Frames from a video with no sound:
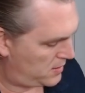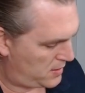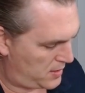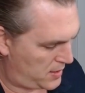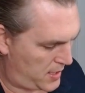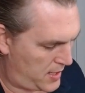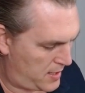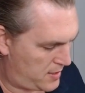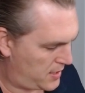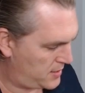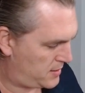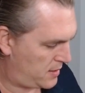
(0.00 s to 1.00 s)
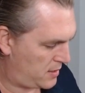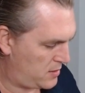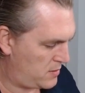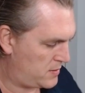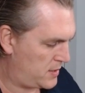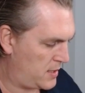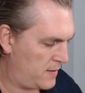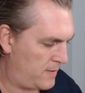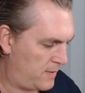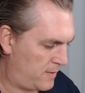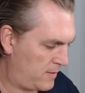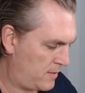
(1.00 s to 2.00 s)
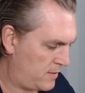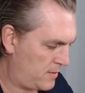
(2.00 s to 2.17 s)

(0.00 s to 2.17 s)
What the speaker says: and he's going to use his